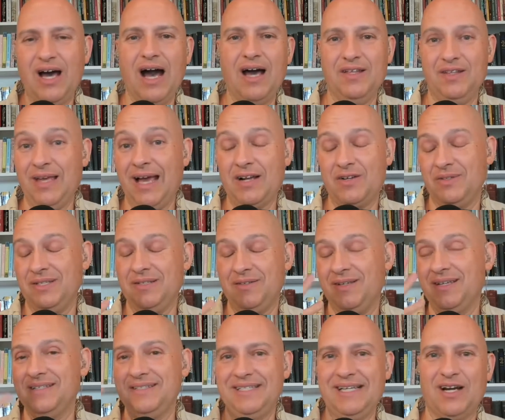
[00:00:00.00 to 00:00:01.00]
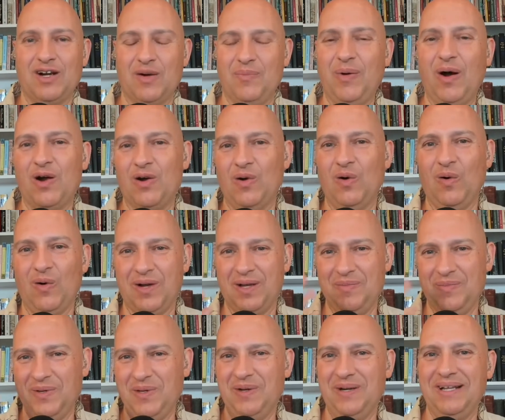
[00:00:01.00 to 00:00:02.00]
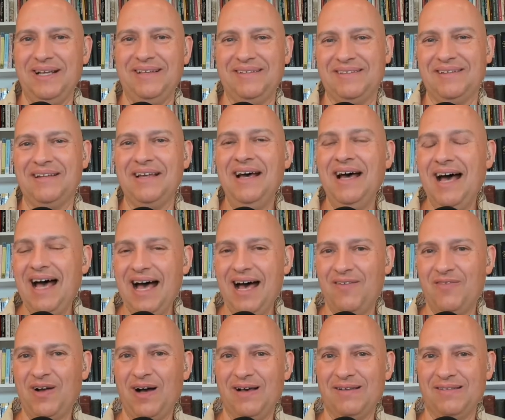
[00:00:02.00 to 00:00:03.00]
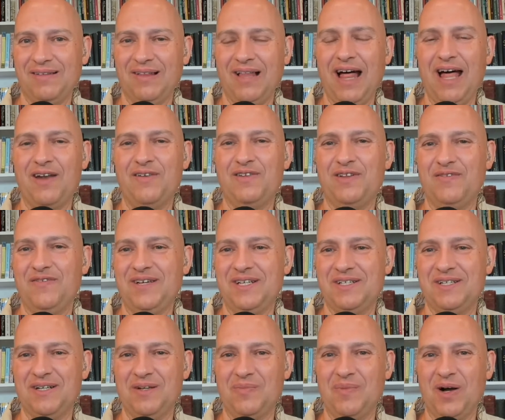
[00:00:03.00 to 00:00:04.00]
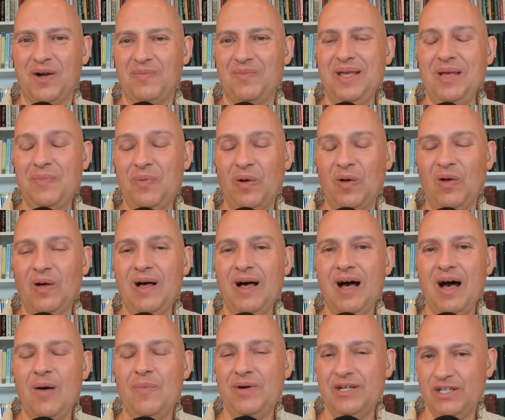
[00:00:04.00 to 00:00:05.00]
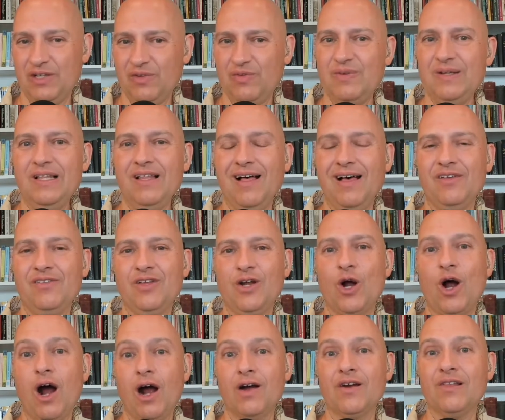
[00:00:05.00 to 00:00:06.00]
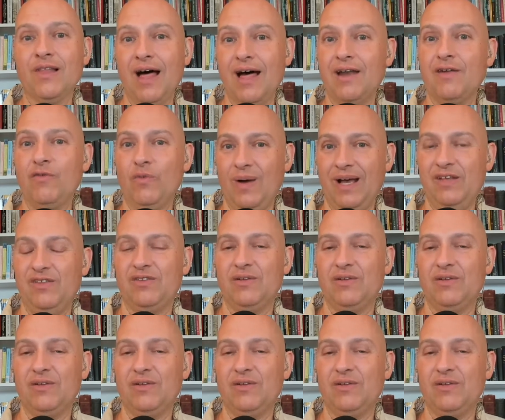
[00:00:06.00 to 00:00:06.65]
actually can tear apart whole communities and have caused a lot of division among people. But just realize there are a lot of ways to